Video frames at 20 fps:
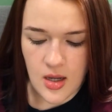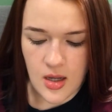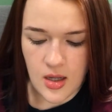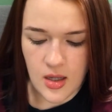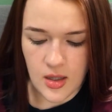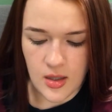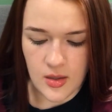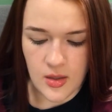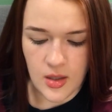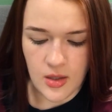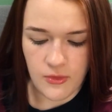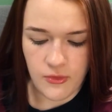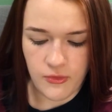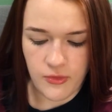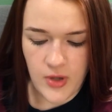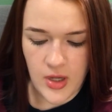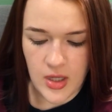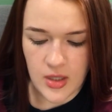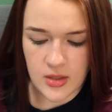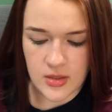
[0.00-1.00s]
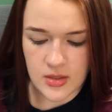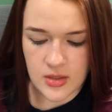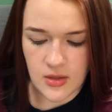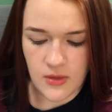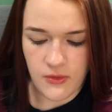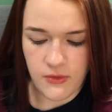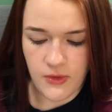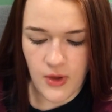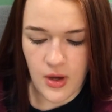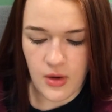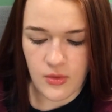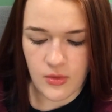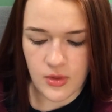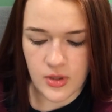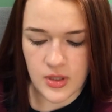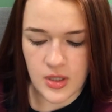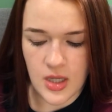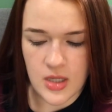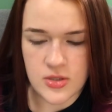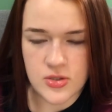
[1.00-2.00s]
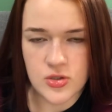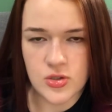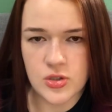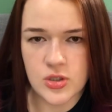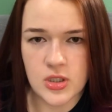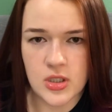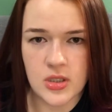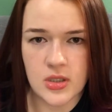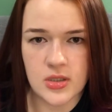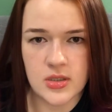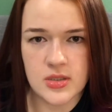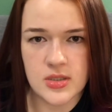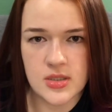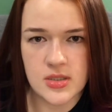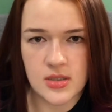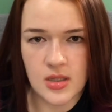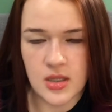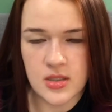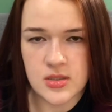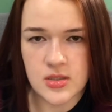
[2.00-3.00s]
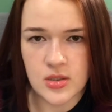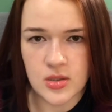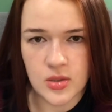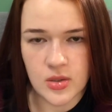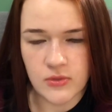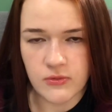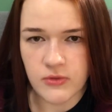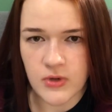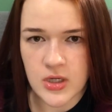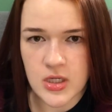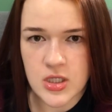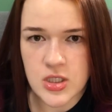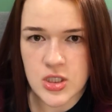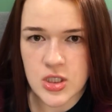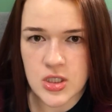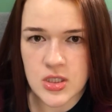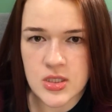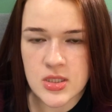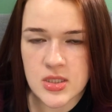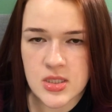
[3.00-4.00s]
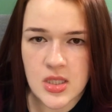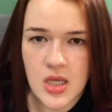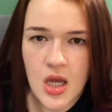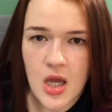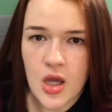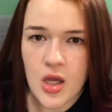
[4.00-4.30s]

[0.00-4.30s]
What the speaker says: affect thyroid, estrogen, and testosterone functions.